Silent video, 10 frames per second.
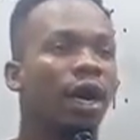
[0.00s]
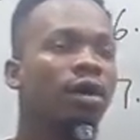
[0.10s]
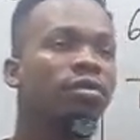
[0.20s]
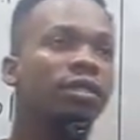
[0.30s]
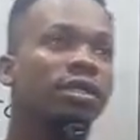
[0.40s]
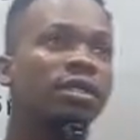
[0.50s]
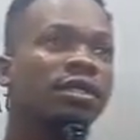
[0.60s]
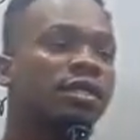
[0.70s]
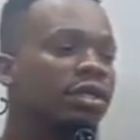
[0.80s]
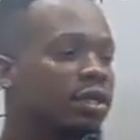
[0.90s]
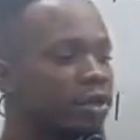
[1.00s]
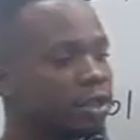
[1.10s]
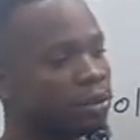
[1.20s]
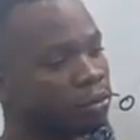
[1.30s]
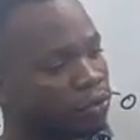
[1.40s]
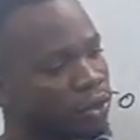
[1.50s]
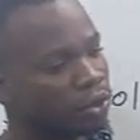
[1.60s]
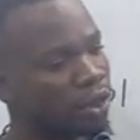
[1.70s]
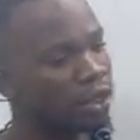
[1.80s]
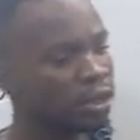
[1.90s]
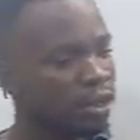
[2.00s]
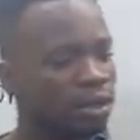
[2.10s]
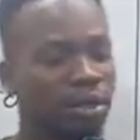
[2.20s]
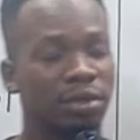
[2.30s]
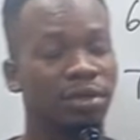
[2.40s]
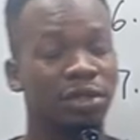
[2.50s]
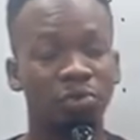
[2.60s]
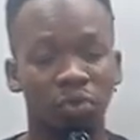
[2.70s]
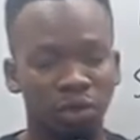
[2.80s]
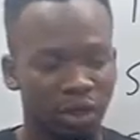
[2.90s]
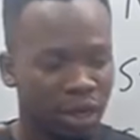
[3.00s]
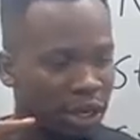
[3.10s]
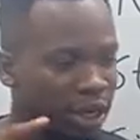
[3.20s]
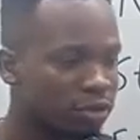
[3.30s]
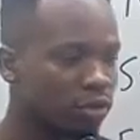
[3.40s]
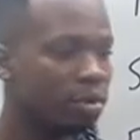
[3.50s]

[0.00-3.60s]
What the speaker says: OT security professional, you must learn how to